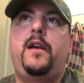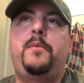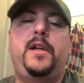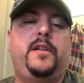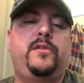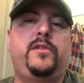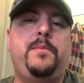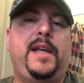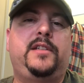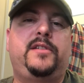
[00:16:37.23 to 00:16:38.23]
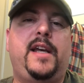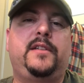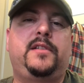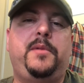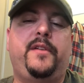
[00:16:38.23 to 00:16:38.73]
But it doesn't really make
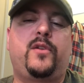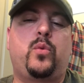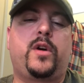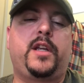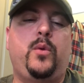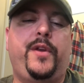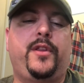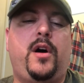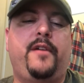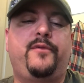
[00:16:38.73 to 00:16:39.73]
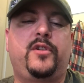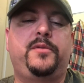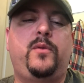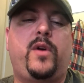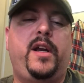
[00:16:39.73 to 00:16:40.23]
sense. I mean, if they're working with law
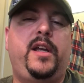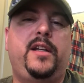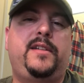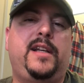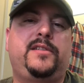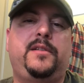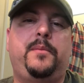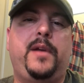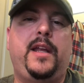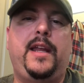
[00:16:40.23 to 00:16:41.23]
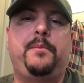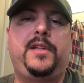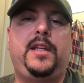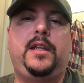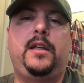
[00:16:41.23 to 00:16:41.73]
enforcement, why are you going to test an
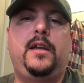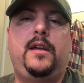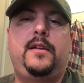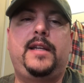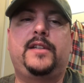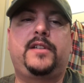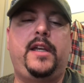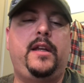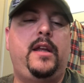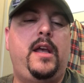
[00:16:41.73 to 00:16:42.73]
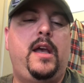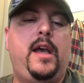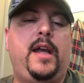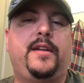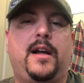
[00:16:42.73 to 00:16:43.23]
empty test kit
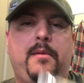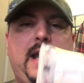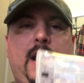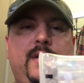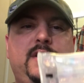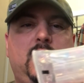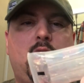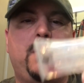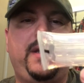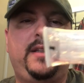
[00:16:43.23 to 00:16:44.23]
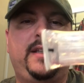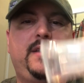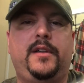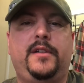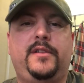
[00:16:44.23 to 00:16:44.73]
and talk about how it's alarming that
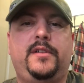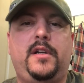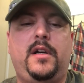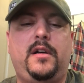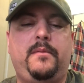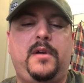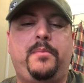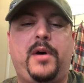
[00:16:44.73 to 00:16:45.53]
there's a